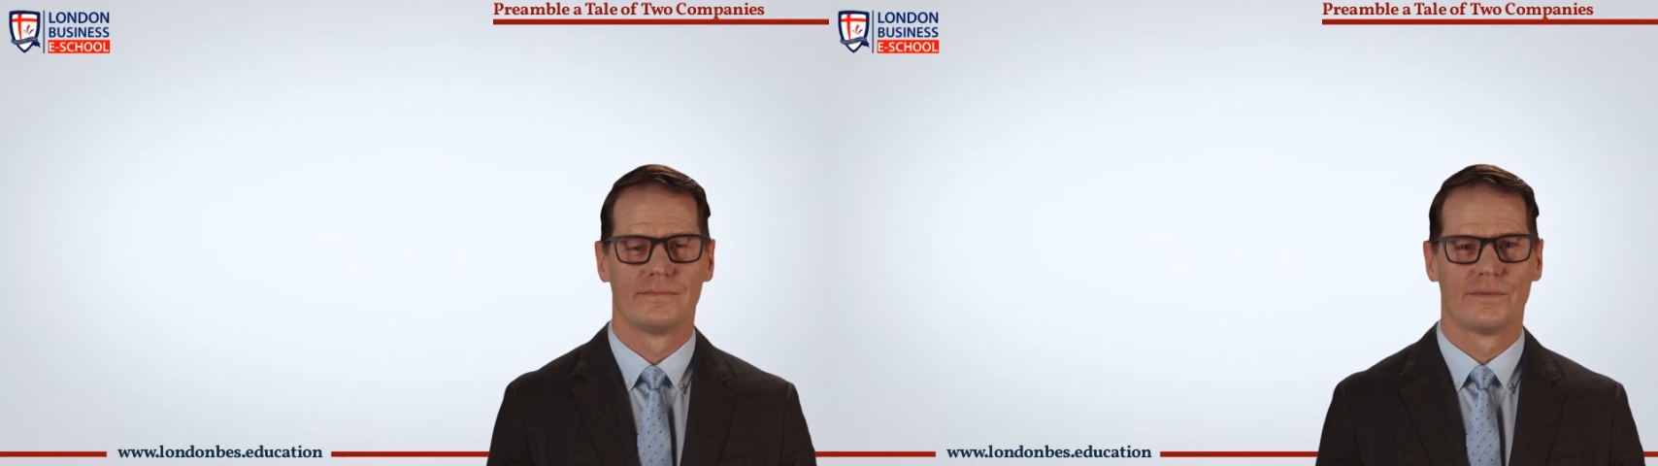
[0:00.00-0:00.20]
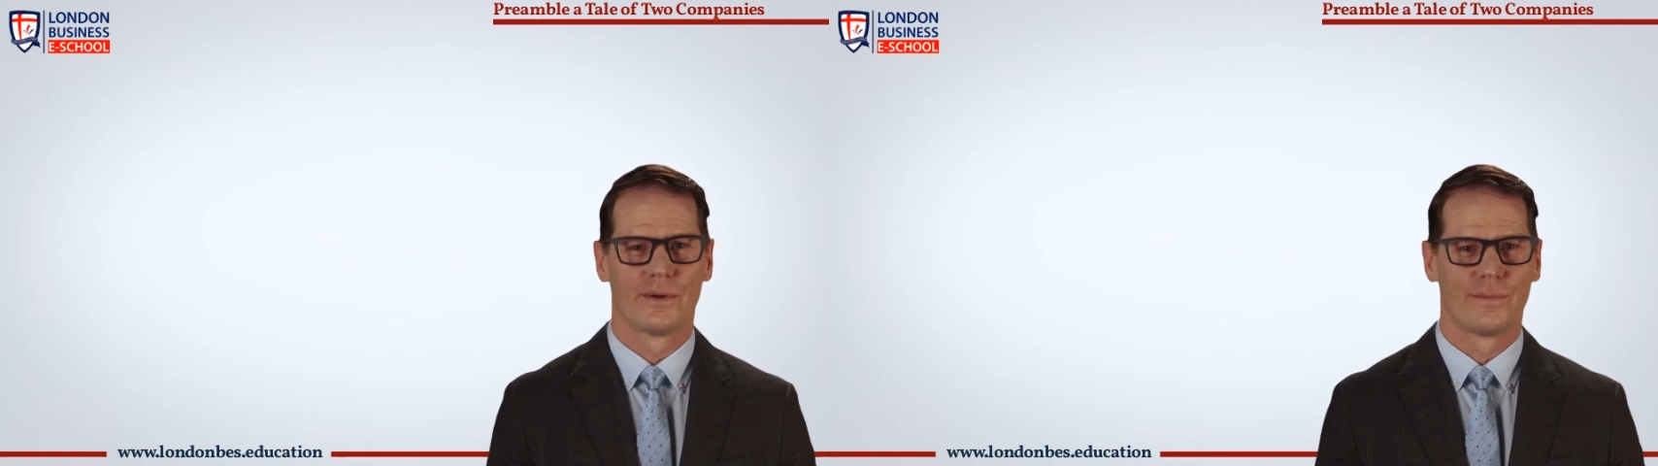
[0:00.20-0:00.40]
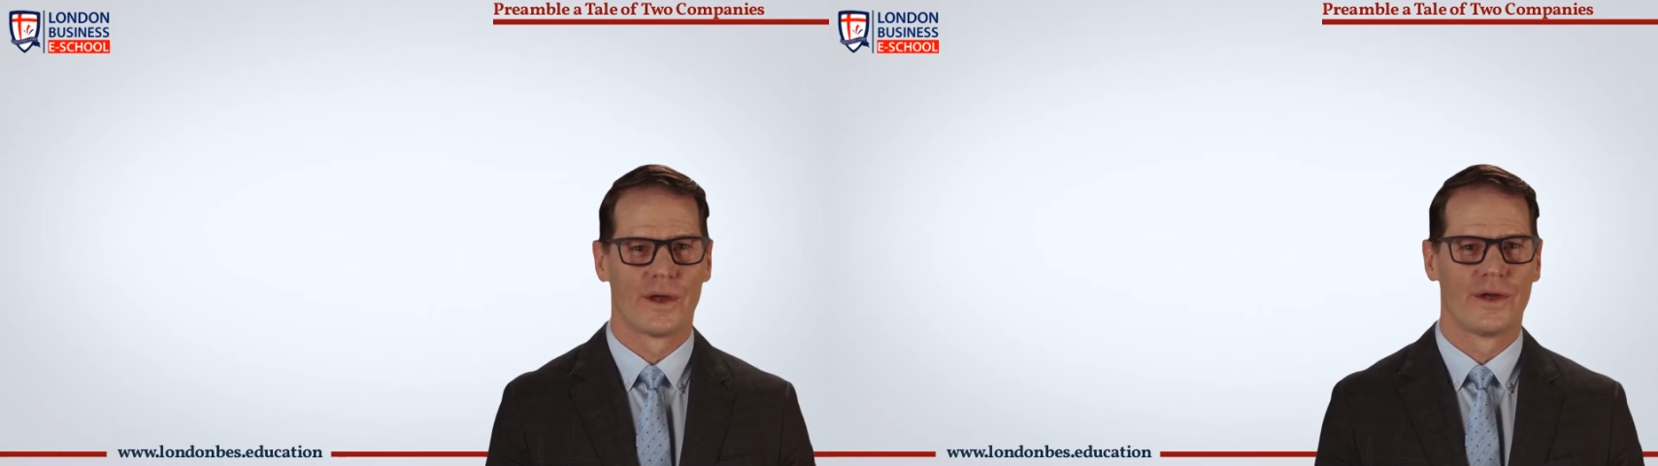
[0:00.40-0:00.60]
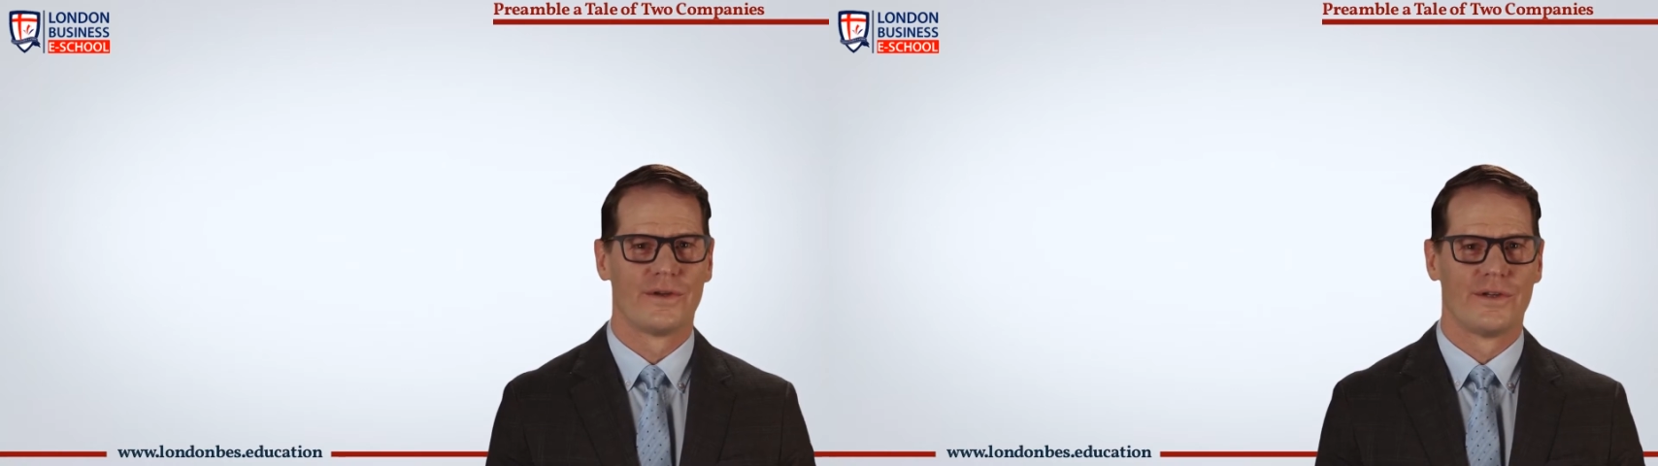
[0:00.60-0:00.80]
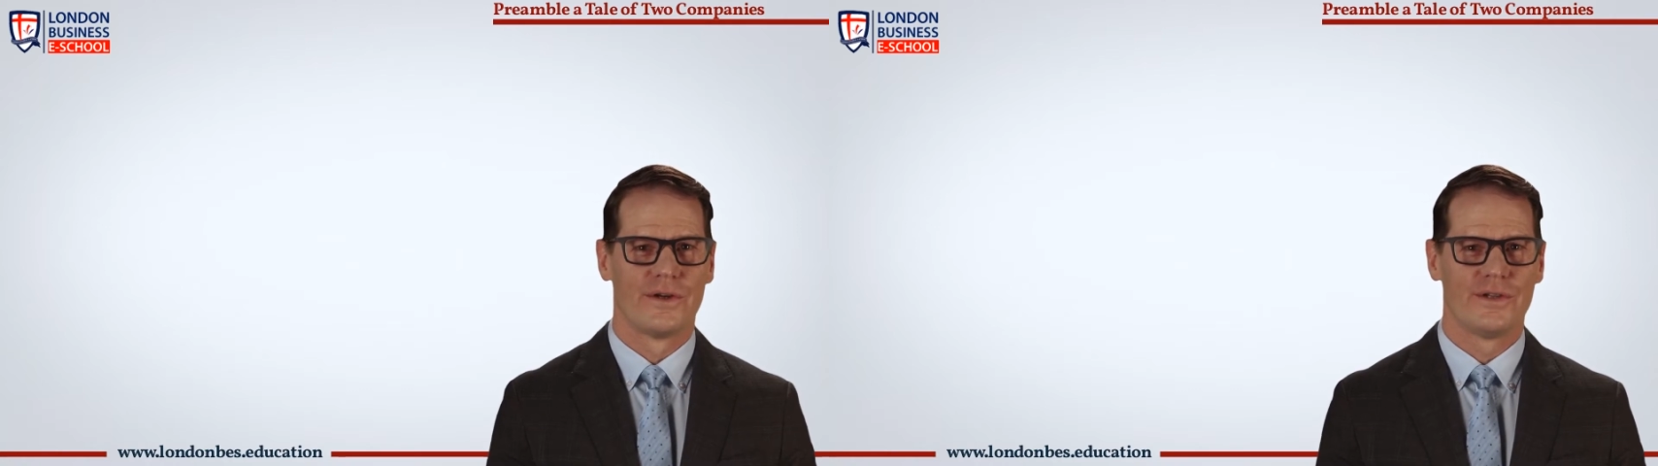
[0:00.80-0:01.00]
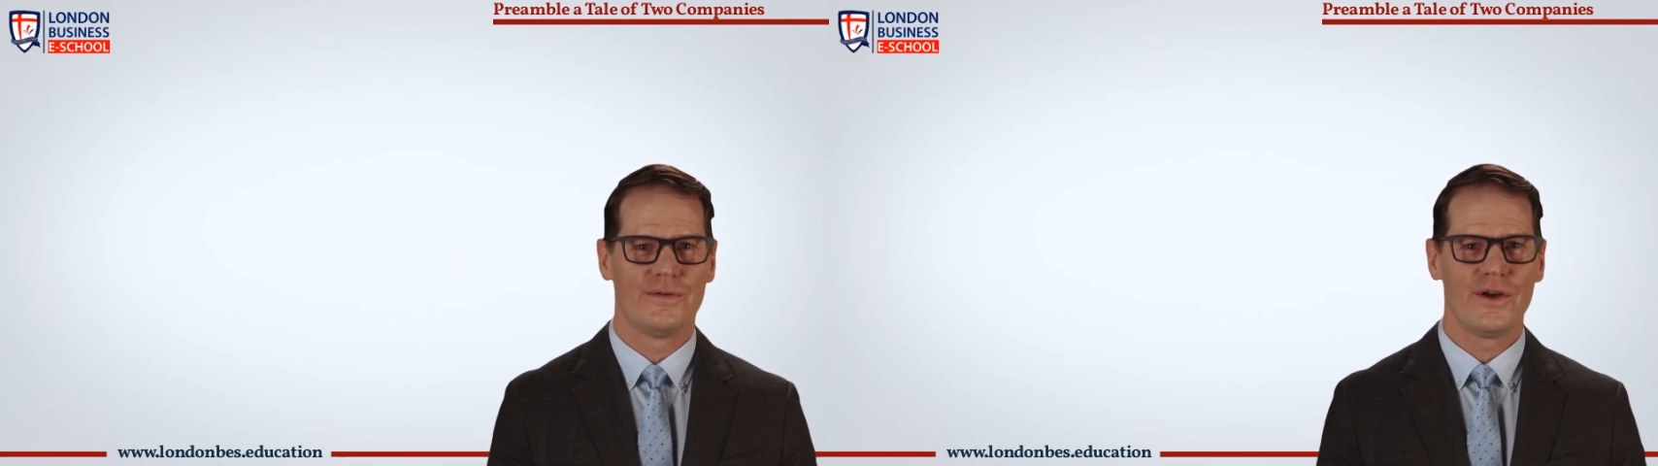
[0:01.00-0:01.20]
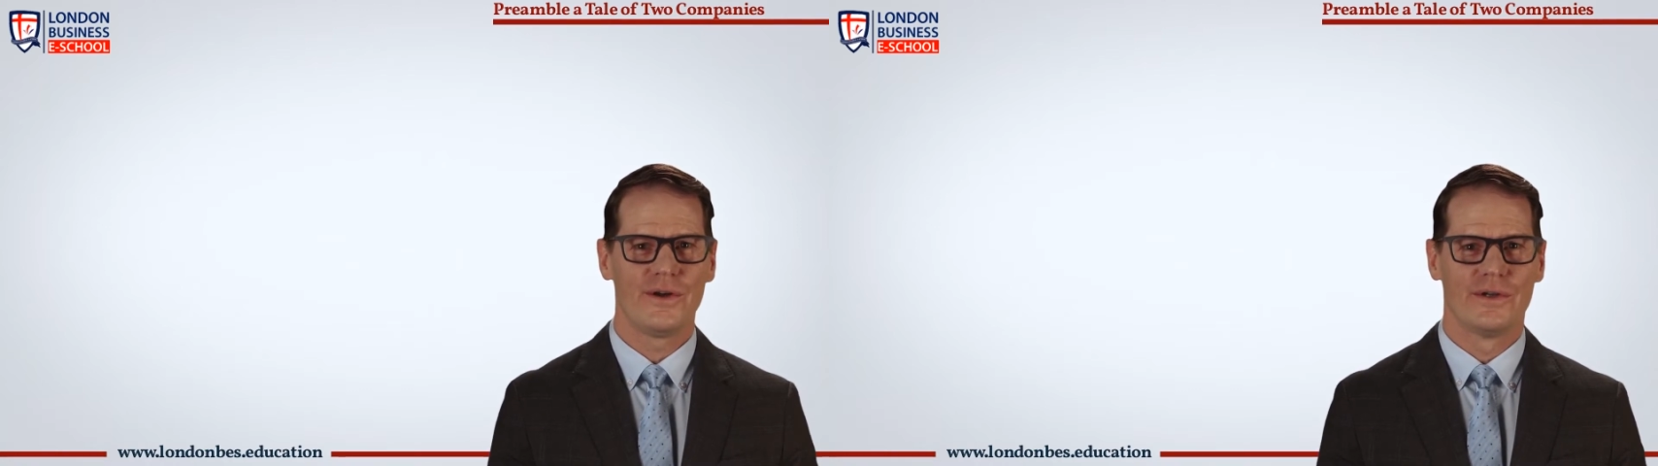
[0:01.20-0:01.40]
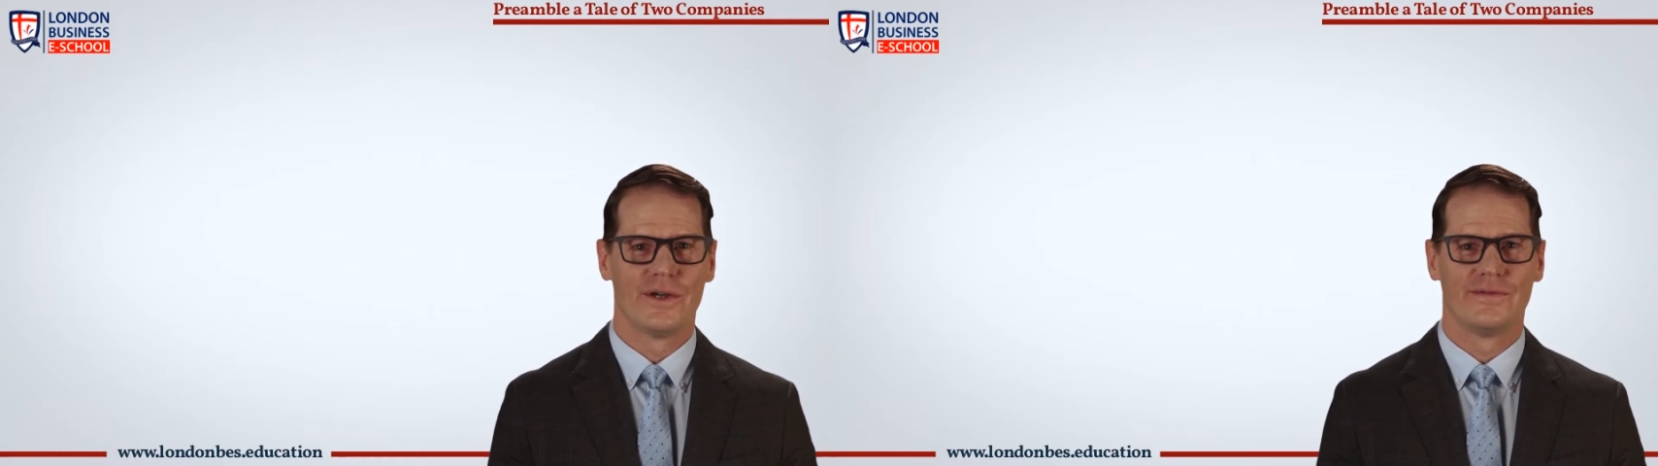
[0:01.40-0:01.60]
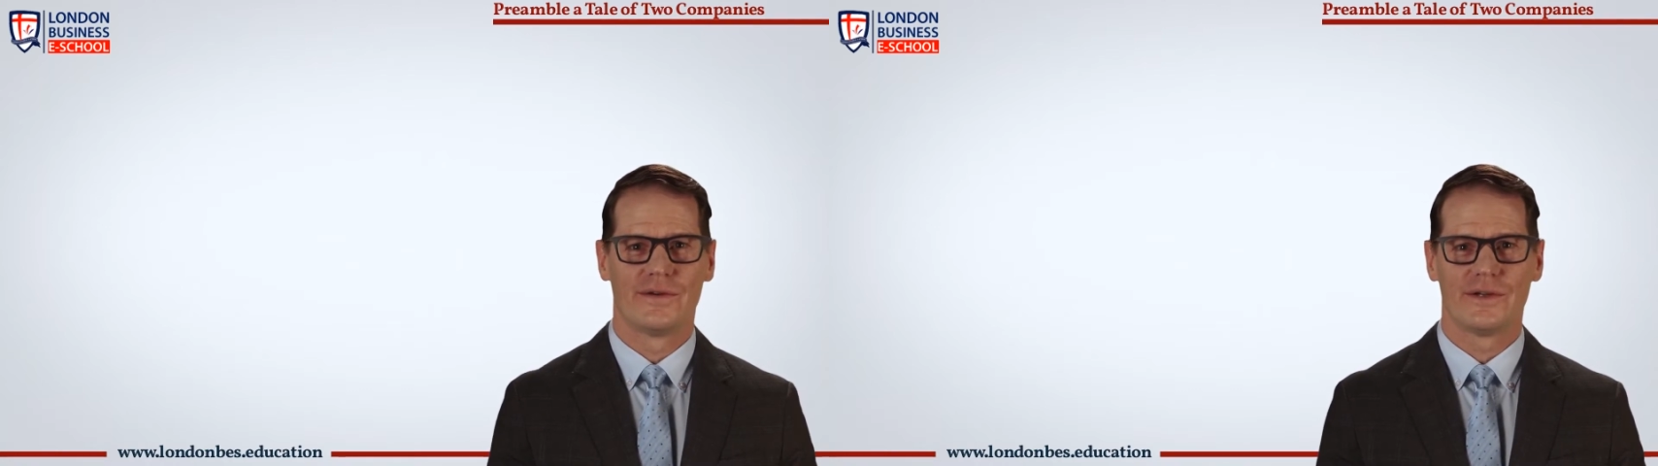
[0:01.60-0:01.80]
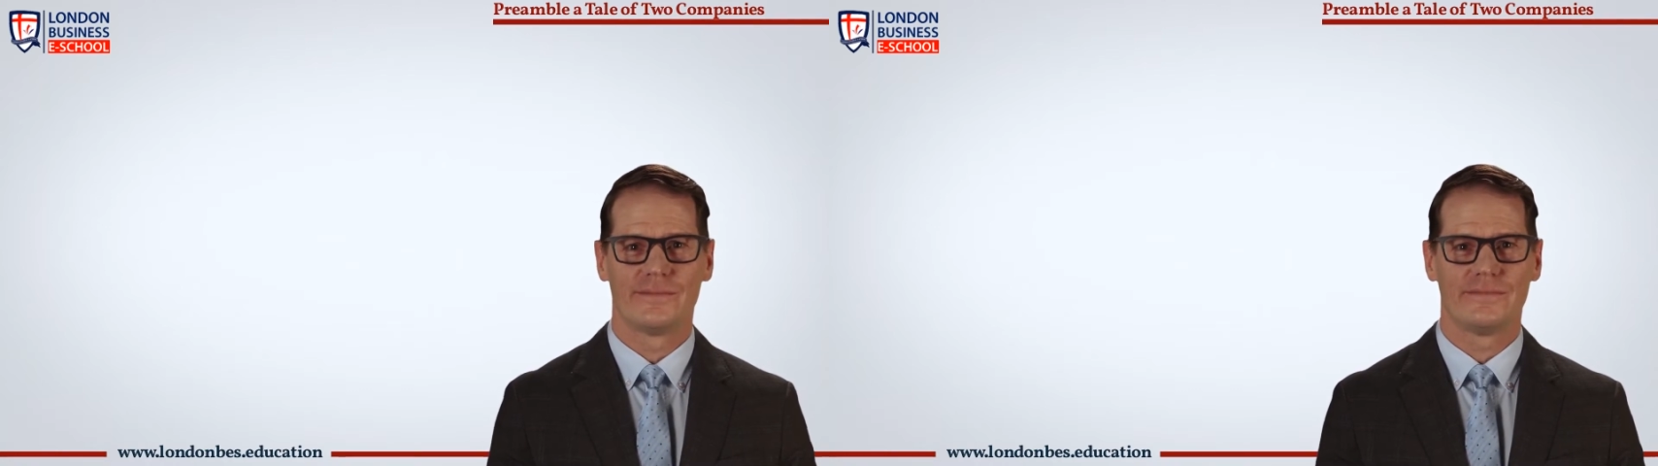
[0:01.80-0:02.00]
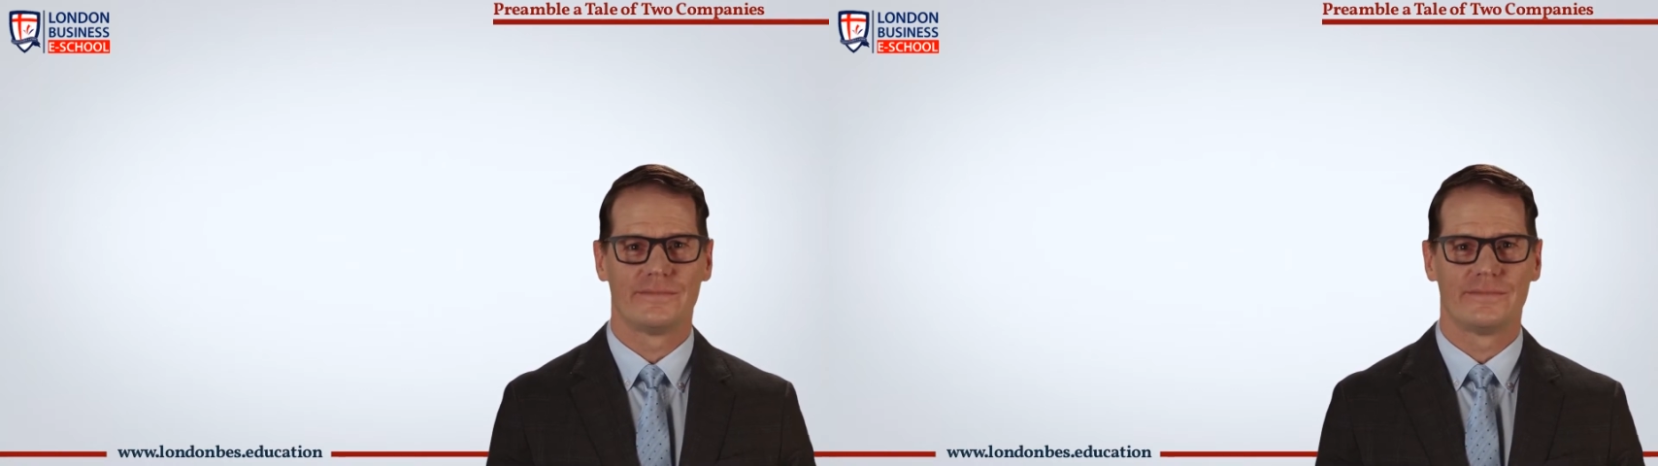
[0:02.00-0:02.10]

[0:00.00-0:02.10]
compliance looks very different.